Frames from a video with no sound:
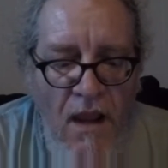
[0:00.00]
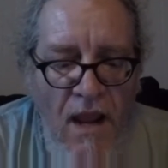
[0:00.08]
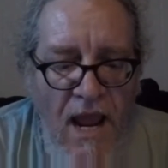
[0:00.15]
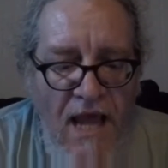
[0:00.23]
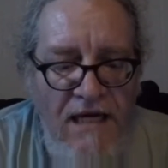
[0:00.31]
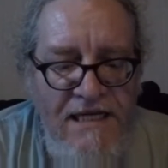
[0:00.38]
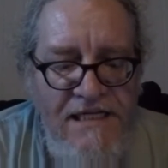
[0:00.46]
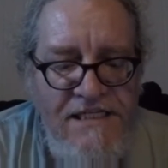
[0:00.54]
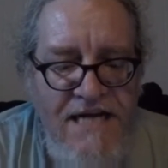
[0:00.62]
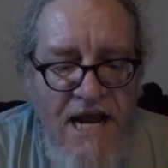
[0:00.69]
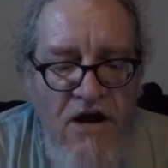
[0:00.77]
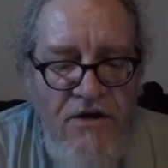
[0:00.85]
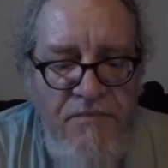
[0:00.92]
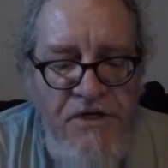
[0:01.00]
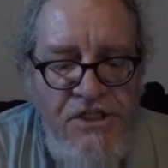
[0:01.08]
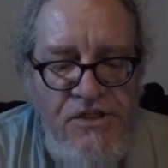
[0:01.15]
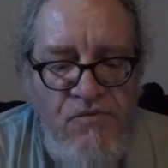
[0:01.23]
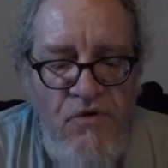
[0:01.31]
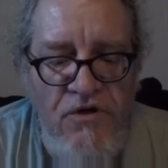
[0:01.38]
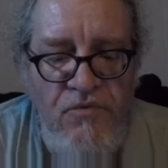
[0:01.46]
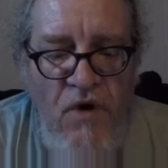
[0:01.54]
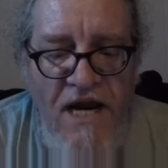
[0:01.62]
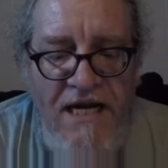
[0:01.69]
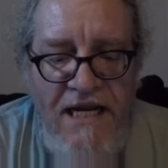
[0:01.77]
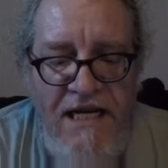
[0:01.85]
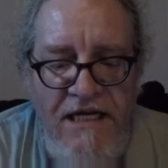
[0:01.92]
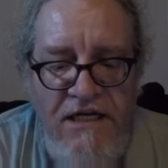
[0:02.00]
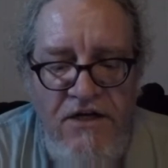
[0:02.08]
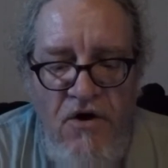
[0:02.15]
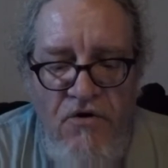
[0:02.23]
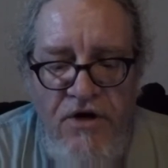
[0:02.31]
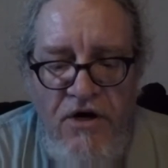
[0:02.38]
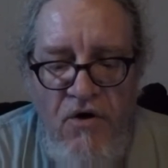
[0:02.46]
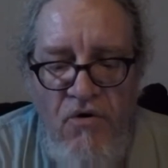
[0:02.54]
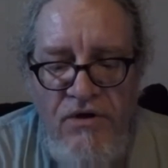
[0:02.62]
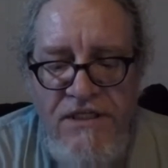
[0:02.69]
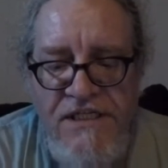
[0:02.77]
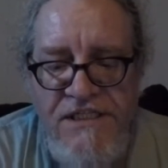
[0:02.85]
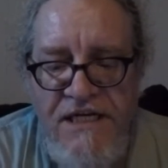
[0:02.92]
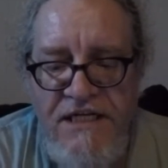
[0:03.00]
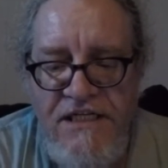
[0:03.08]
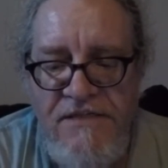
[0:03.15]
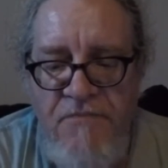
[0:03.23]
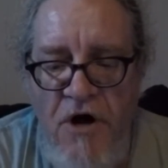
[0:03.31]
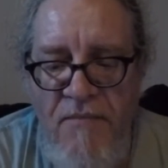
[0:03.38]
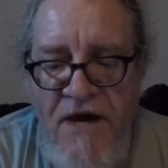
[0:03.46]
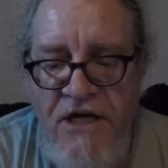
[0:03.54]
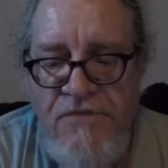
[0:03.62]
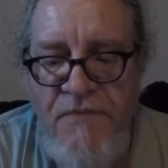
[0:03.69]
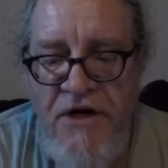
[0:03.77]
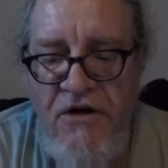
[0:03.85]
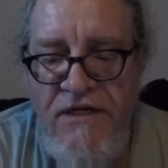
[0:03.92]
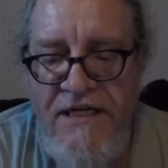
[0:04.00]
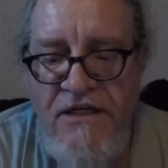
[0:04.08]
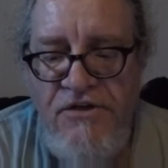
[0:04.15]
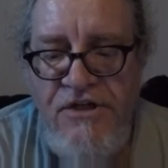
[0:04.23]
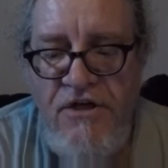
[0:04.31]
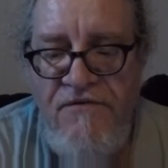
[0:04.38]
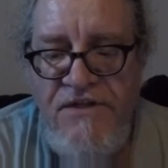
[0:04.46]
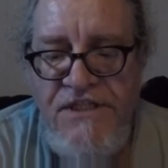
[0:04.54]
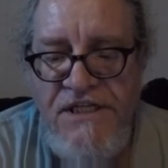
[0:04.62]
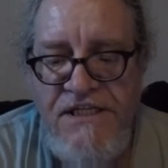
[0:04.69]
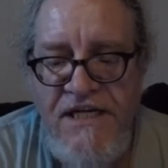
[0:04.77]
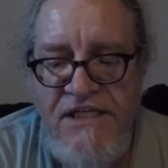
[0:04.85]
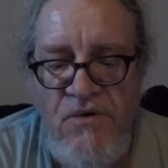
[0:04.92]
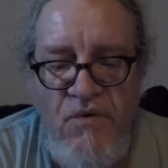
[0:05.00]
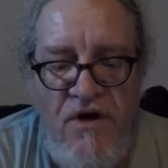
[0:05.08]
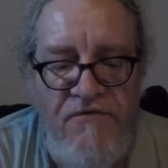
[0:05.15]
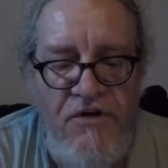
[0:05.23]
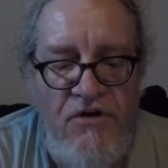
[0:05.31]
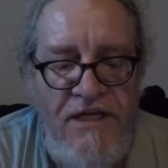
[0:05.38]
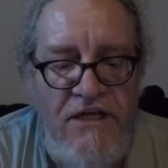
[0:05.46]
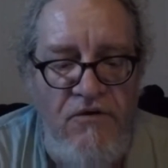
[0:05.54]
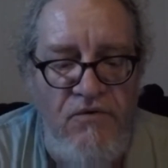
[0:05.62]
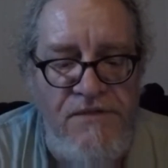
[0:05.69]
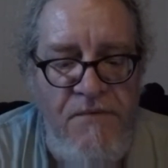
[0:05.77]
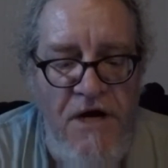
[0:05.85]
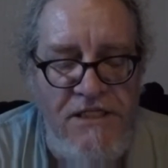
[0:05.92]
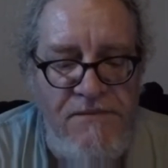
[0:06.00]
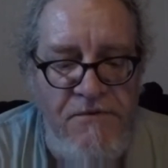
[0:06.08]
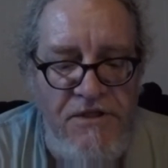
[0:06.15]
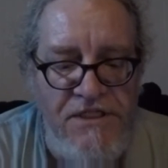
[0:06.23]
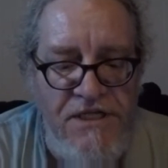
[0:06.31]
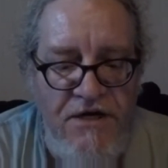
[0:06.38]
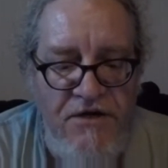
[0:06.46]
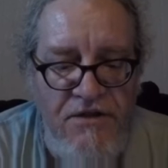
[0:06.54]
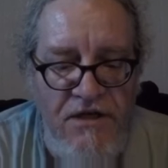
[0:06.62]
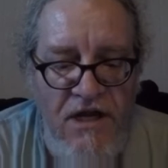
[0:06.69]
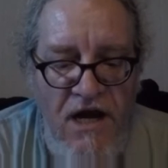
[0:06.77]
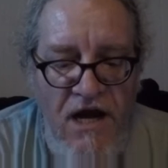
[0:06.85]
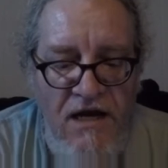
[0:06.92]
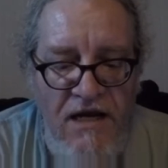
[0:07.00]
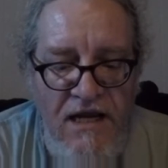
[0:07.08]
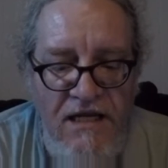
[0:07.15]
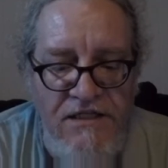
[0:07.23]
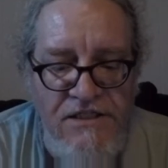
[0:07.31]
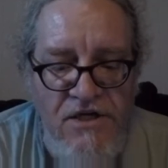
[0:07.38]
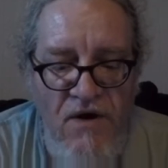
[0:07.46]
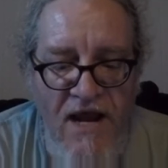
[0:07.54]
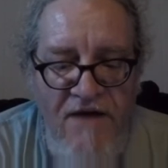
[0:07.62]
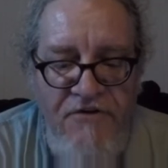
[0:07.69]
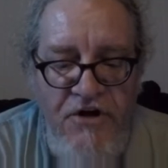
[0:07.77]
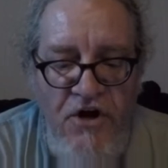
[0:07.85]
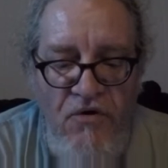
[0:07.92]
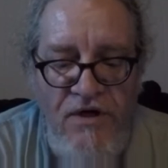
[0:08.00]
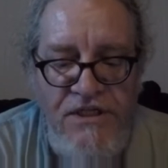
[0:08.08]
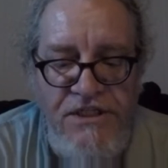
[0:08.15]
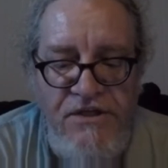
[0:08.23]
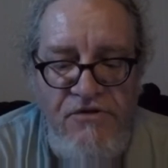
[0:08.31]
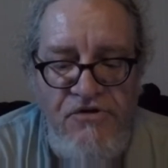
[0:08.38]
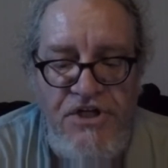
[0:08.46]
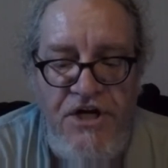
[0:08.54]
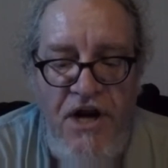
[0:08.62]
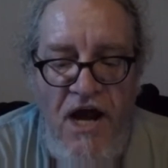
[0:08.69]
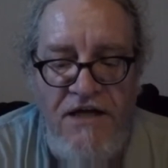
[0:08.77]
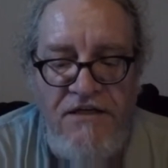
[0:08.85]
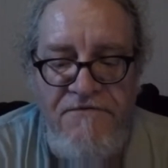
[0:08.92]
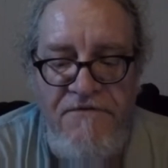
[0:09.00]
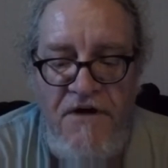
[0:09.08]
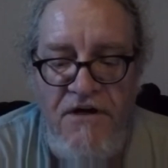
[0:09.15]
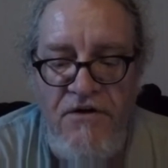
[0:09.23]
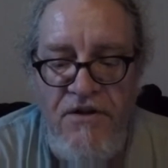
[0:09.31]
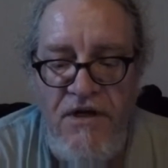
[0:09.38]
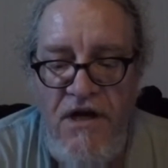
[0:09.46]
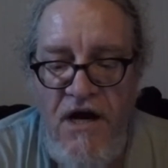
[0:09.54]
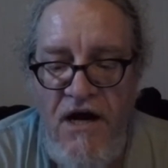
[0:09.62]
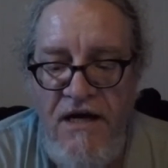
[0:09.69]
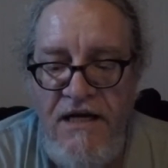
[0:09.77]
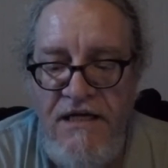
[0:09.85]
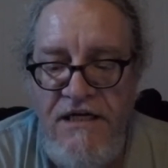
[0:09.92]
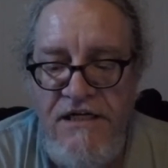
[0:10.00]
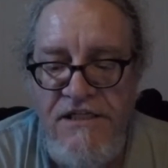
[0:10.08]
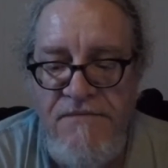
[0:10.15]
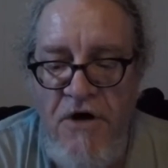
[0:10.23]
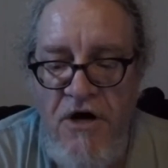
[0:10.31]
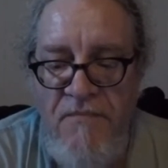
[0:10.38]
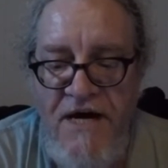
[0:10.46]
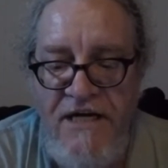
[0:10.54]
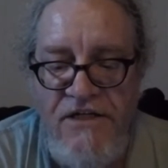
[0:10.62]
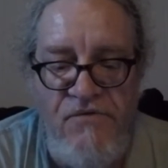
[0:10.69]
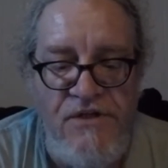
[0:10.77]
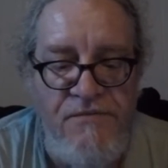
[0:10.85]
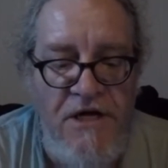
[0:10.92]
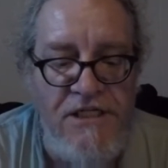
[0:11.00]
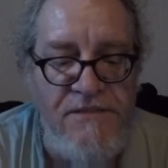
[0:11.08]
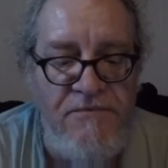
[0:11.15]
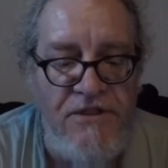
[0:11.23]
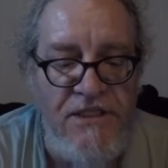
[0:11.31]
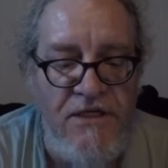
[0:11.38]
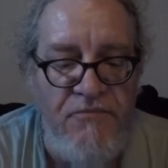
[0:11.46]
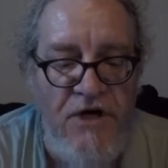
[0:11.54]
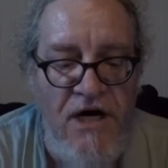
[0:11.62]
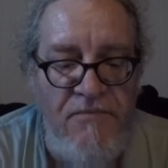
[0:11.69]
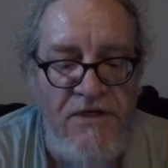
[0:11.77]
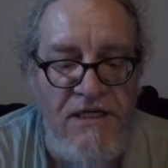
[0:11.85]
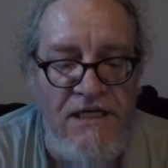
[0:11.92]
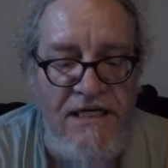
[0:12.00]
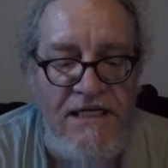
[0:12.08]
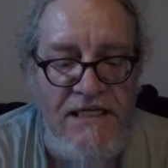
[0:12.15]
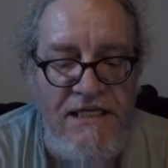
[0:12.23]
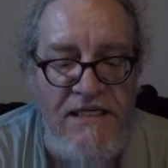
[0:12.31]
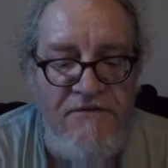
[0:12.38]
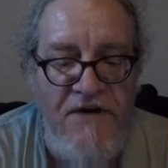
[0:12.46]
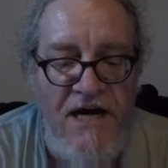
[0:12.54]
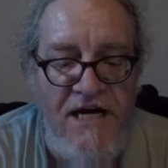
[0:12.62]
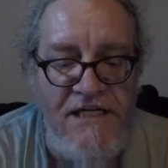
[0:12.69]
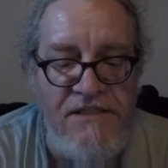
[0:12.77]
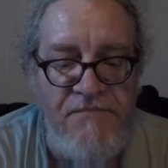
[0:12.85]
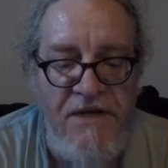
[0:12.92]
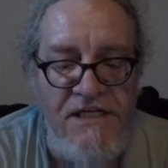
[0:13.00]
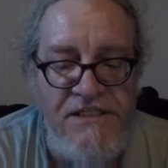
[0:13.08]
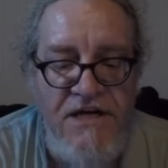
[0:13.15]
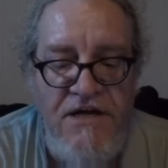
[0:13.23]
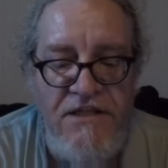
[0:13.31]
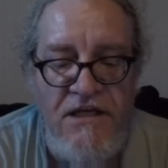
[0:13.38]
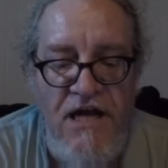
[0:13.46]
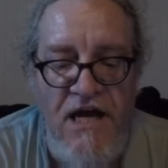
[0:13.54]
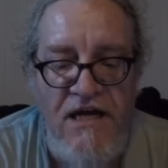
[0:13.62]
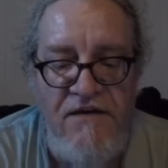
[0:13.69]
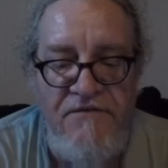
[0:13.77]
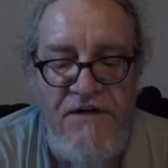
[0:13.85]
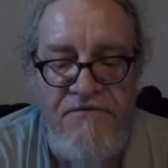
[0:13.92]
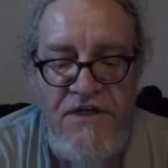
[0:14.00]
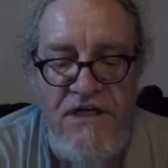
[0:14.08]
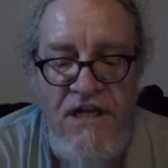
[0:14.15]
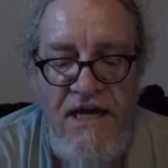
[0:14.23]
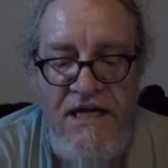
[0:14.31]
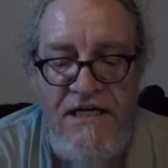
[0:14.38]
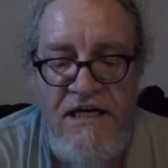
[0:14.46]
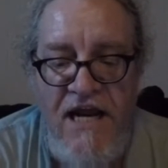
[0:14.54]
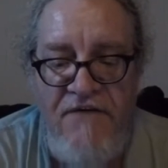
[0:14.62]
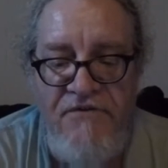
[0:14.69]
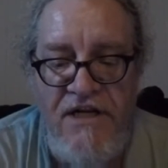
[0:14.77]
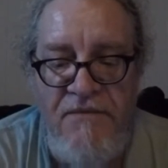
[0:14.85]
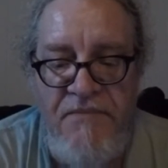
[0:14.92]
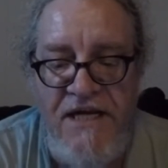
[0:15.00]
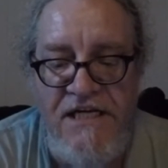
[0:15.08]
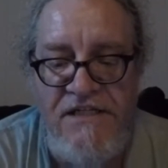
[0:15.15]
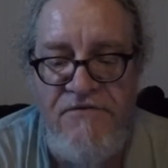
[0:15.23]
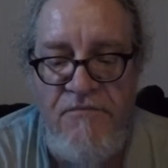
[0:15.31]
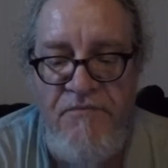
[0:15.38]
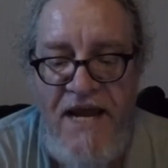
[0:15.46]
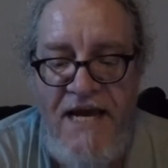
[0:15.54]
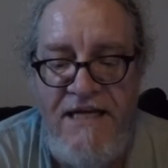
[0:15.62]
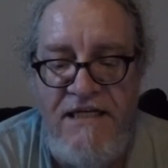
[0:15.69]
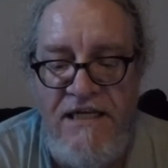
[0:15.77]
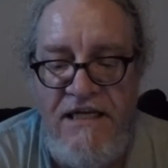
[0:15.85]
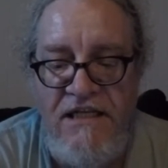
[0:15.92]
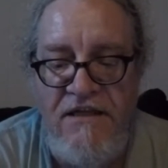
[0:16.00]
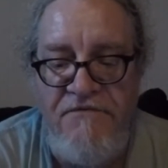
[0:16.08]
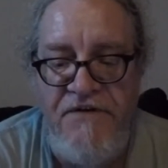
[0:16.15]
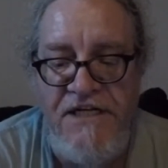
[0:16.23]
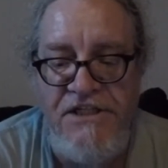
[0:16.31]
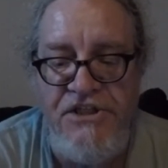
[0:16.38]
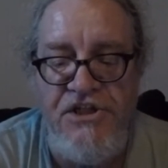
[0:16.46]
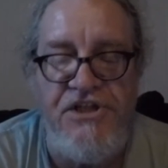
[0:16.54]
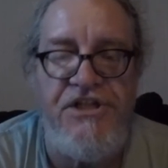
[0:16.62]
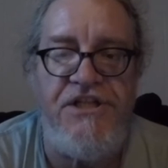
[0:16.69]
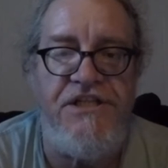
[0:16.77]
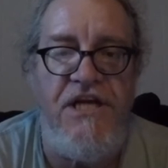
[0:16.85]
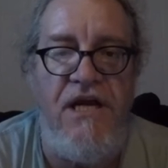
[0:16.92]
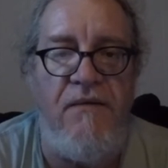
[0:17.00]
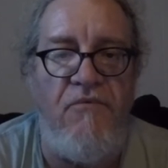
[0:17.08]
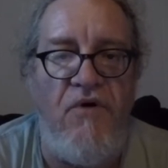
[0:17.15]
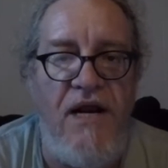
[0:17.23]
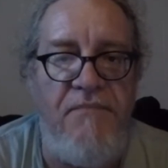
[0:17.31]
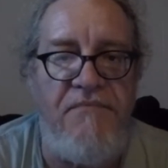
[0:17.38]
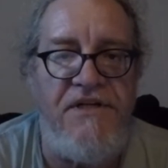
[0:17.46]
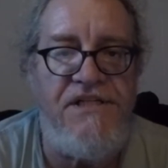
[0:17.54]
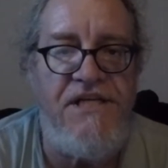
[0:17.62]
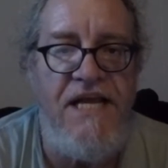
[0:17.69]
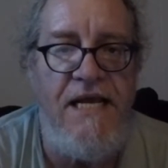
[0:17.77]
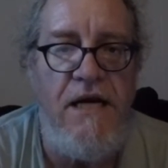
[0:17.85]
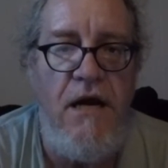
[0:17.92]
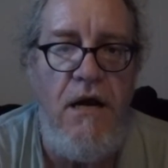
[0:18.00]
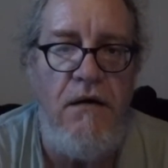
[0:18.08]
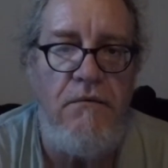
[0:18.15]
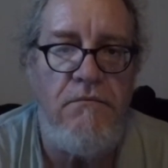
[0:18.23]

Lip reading: At least now, Commissions Worldwide Inc. and Koenig Holdings Inc. and Small Matters Paralegal Services is aware of your legal responsibilities under the law, and so have no excuse not to follow the law, and it is Small Matters' responsibility to properly legally advise based on the law, even if the client inevitably pays for bad legal advice just the same, right, Ms. Nadon?